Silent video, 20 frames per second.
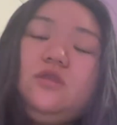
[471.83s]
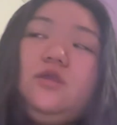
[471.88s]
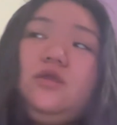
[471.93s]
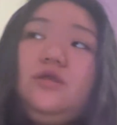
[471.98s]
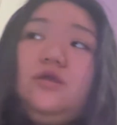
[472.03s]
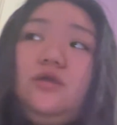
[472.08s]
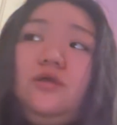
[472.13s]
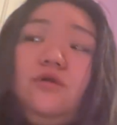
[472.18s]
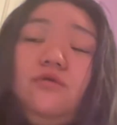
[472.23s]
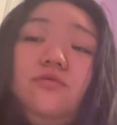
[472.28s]

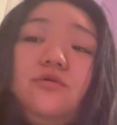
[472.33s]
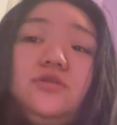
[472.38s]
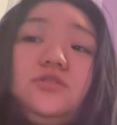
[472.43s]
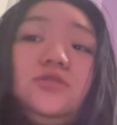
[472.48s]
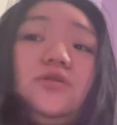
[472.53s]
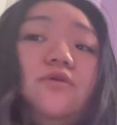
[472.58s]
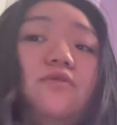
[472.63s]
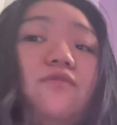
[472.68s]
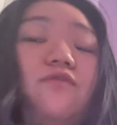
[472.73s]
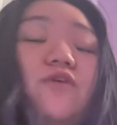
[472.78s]
he works
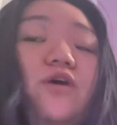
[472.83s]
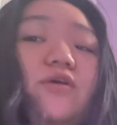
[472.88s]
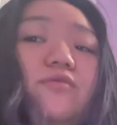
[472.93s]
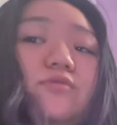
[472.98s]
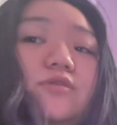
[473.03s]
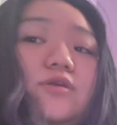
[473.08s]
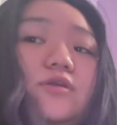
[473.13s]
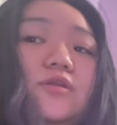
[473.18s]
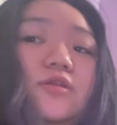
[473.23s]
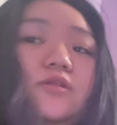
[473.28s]
so five
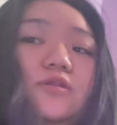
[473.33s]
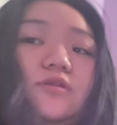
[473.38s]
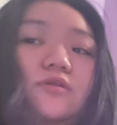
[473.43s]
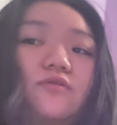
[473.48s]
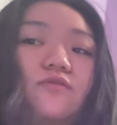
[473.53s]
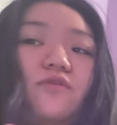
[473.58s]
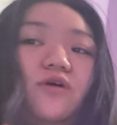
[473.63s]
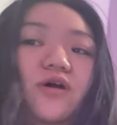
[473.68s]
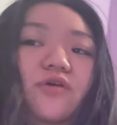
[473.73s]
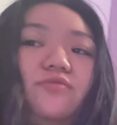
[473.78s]
to,
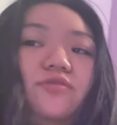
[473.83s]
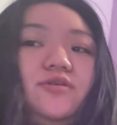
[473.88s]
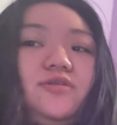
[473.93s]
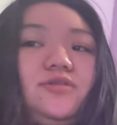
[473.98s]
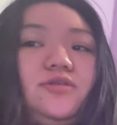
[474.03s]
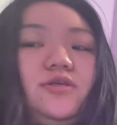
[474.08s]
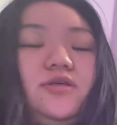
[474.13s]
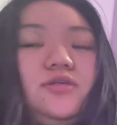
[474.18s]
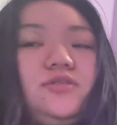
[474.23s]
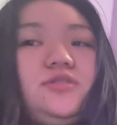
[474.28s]
five to
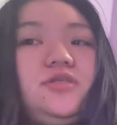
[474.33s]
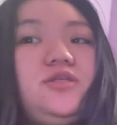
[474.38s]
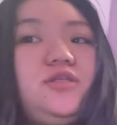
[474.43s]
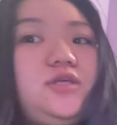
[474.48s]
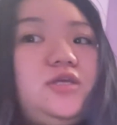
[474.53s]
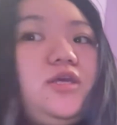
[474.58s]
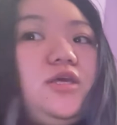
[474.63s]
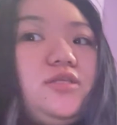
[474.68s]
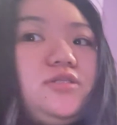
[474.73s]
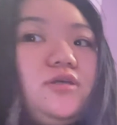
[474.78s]
six, and
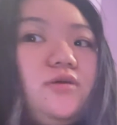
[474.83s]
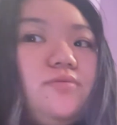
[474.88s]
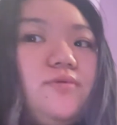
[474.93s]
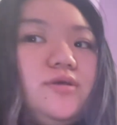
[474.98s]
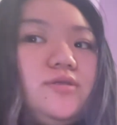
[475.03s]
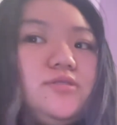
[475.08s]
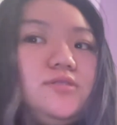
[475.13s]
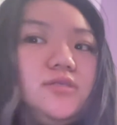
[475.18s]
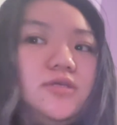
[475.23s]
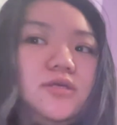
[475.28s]
he gets up
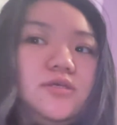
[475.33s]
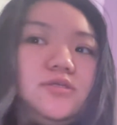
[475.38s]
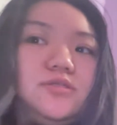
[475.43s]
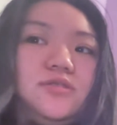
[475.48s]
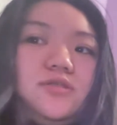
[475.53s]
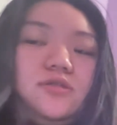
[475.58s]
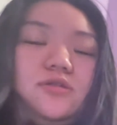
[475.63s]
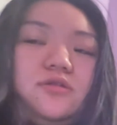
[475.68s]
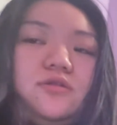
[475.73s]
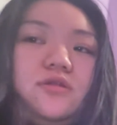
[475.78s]
at six,
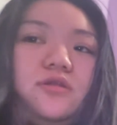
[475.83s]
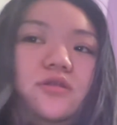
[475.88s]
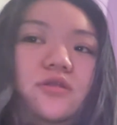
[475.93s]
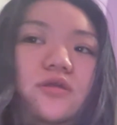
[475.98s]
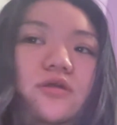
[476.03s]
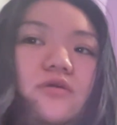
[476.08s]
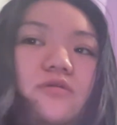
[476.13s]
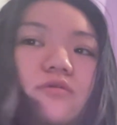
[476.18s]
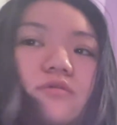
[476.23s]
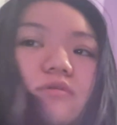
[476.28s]
and, and
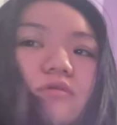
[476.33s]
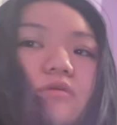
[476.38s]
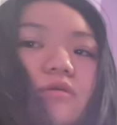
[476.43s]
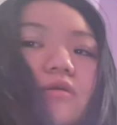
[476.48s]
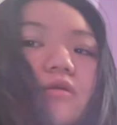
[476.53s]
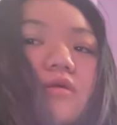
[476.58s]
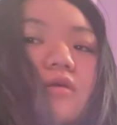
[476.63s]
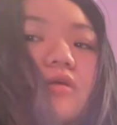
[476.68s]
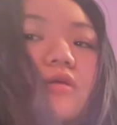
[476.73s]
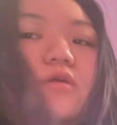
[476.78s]
that
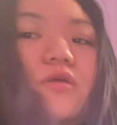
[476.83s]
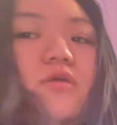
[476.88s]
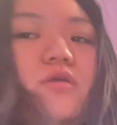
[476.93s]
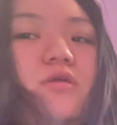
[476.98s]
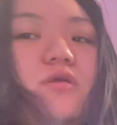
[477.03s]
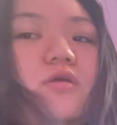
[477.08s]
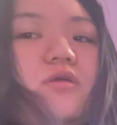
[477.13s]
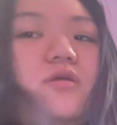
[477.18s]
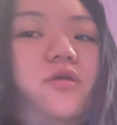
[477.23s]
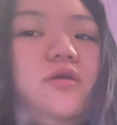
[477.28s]

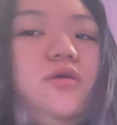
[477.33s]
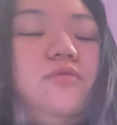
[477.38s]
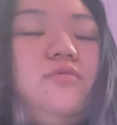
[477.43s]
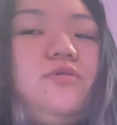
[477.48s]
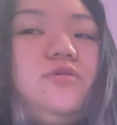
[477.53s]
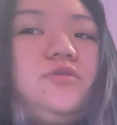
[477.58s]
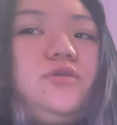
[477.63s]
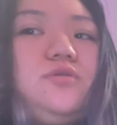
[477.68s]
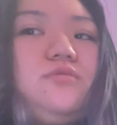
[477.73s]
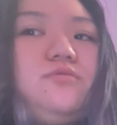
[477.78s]
he
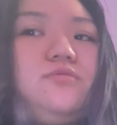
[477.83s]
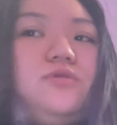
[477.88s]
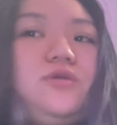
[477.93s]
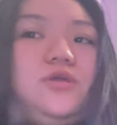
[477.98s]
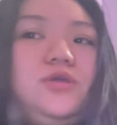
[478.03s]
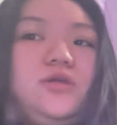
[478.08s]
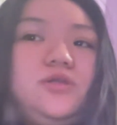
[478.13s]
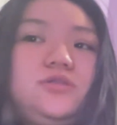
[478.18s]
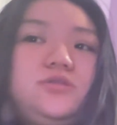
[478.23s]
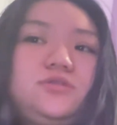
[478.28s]
works on
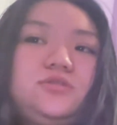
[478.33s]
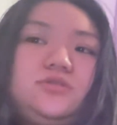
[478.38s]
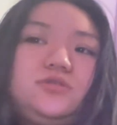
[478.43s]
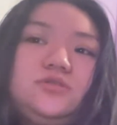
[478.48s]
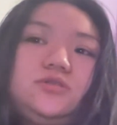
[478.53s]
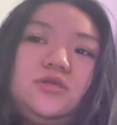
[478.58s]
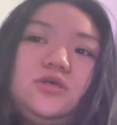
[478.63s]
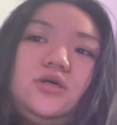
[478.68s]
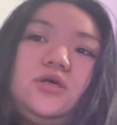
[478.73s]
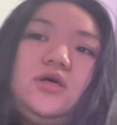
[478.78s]

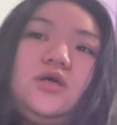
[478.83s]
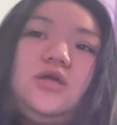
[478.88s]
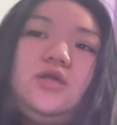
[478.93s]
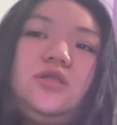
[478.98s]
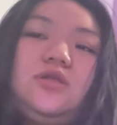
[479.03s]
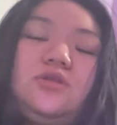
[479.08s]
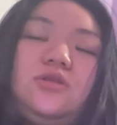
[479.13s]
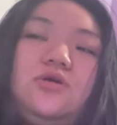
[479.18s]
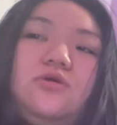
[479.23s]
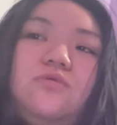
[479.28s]
weekends. I
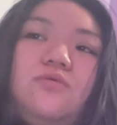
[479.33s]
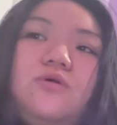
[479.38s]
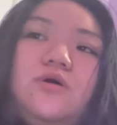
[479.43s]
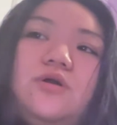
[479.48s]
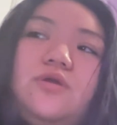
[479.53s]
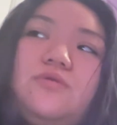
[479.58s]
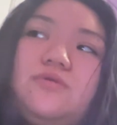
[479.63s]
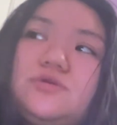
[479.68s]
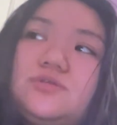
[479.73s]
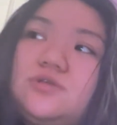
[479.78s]
don't know why
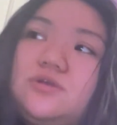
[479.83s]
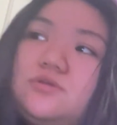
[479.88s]
he works on